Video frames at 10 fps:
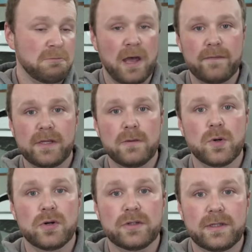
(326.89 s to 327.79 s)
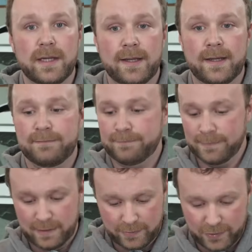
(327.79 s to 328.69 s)
I'll have a little more,
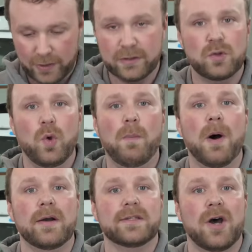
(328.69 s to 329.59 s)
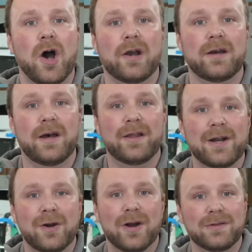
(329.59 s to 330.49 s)
call it toolbox talk
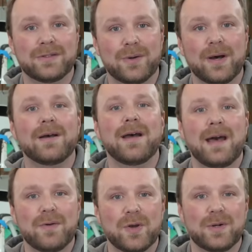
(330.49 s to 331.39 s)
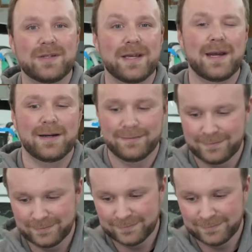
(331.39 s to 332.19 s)
later on. So have a good one. Take care.